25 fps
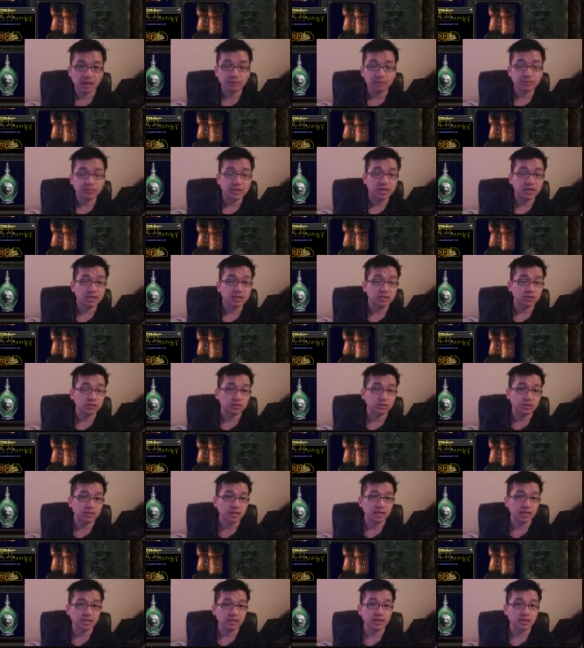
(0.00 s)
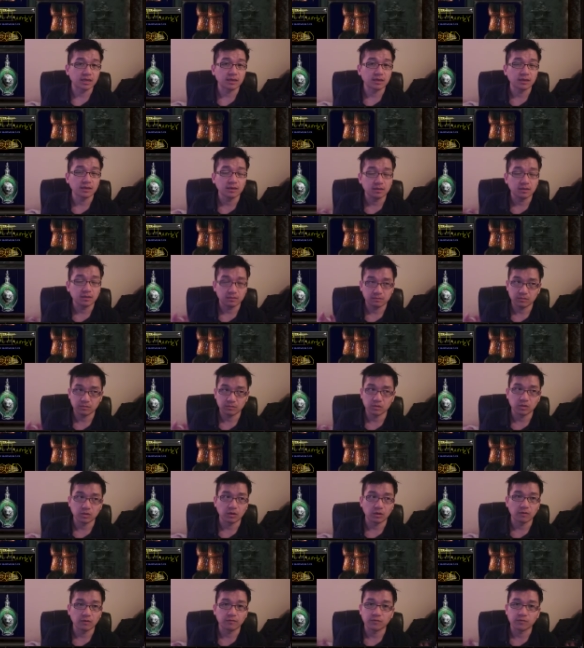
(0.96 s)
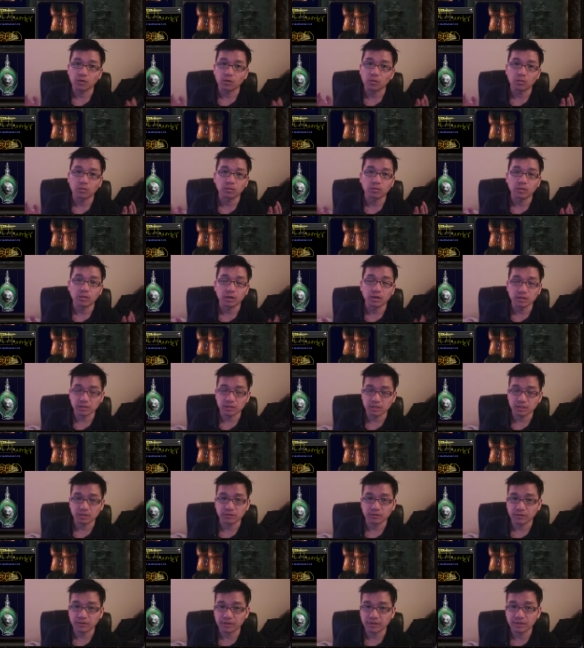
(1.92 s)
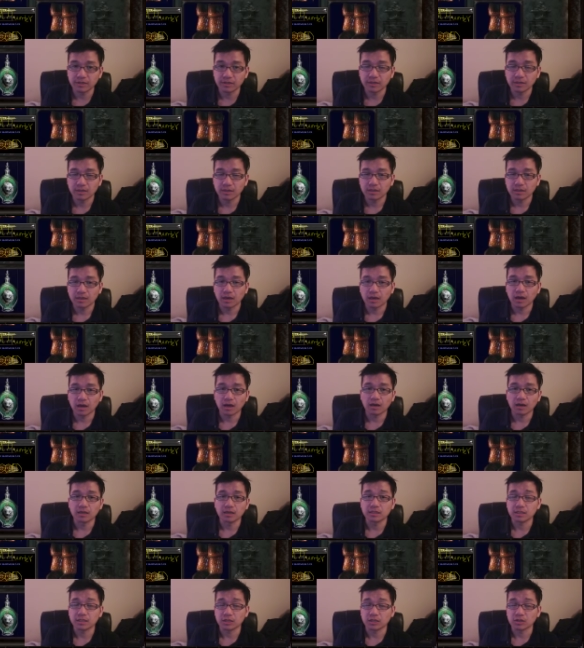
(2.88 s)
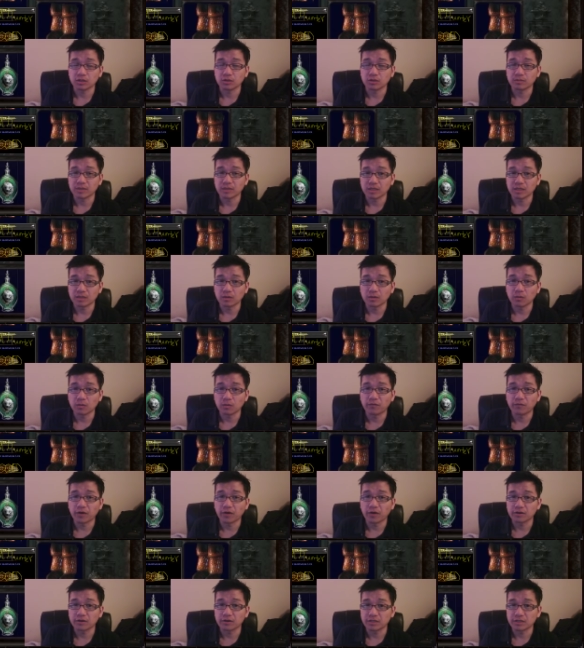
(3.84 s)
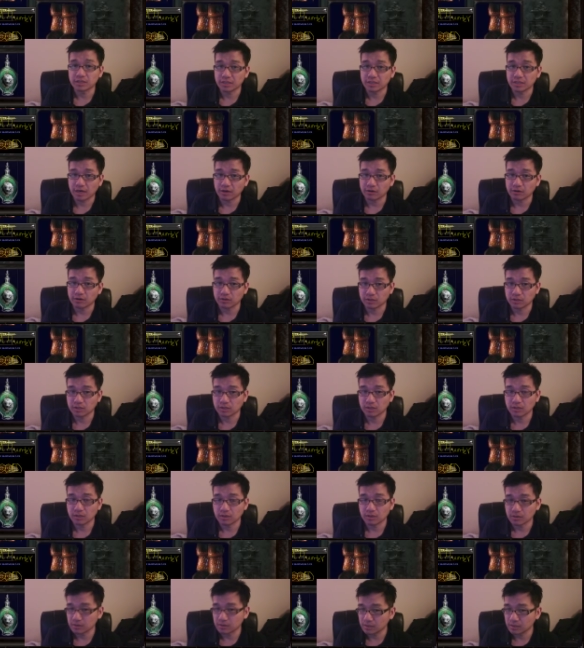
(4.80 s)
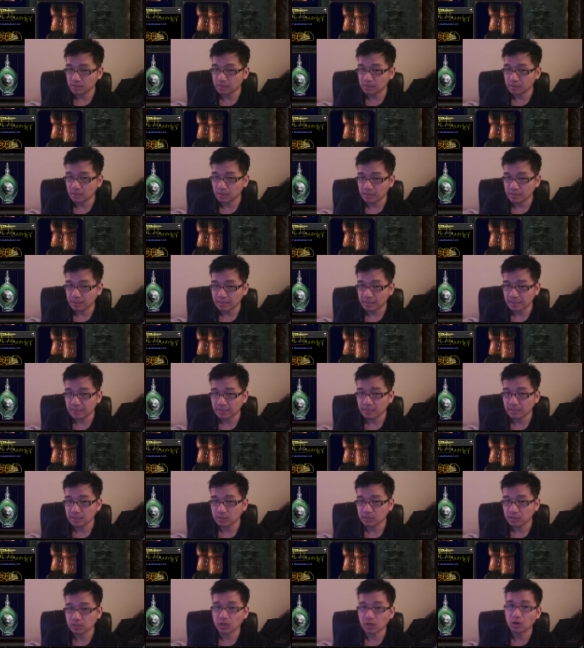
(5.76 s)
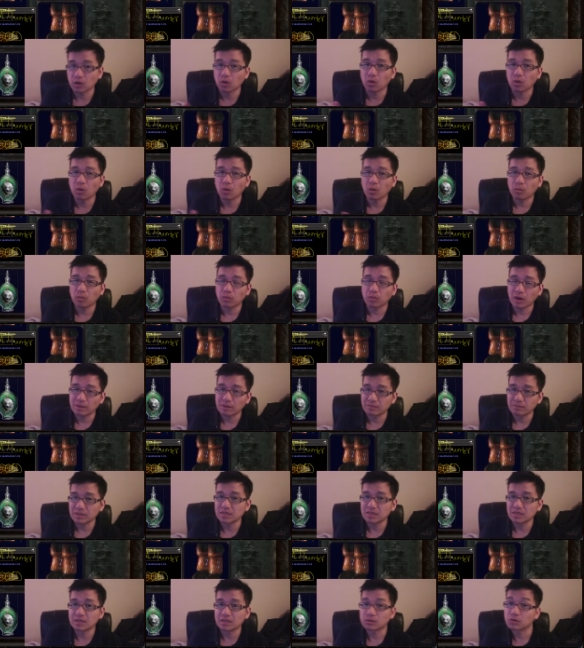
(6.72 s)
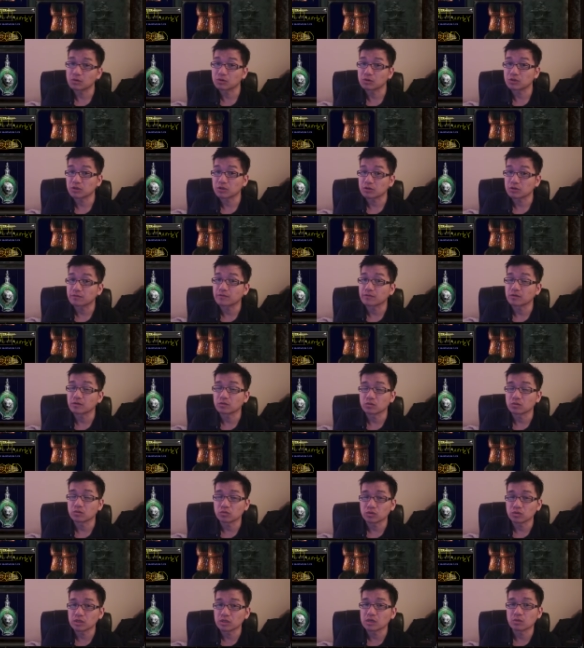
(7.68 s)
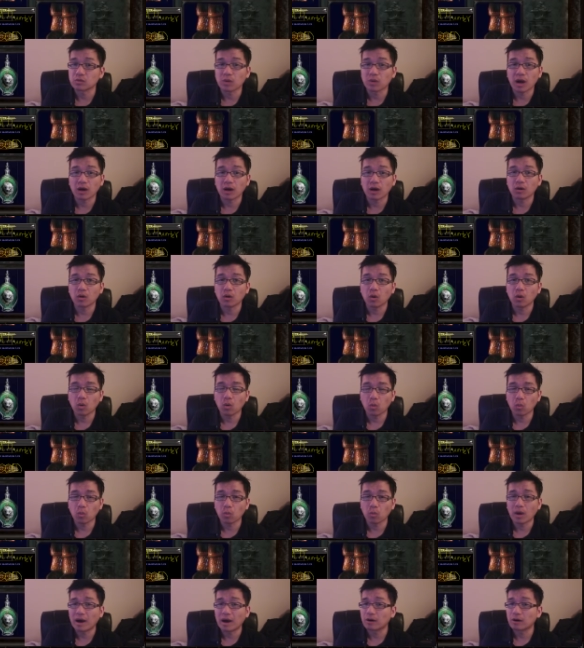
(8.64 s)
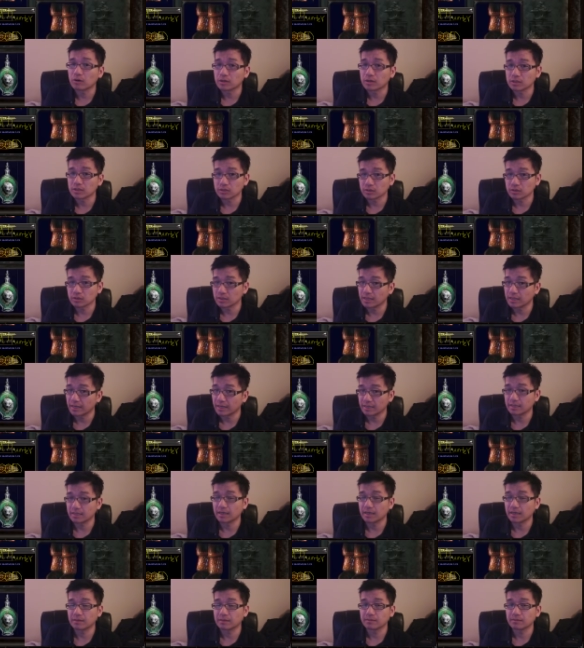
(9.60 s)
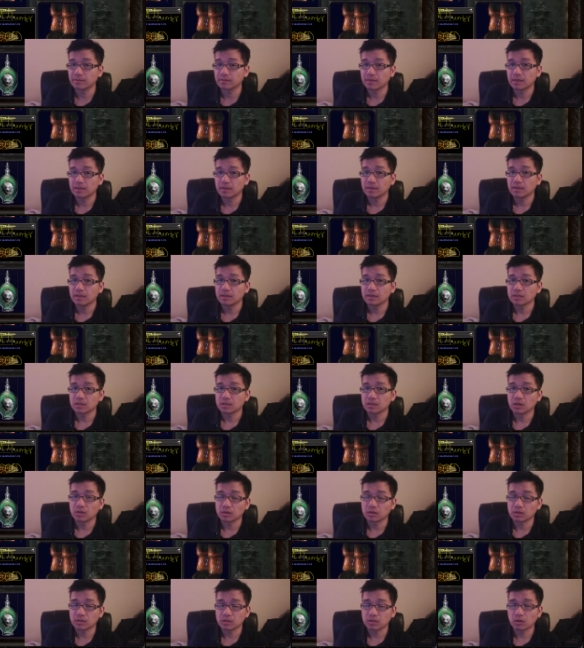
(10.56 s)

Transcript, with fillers: And because you get it, you know, from Atziri, uh, it's going to be very scarce early in the league. So Brightbeak will serve you really well, well into late game. So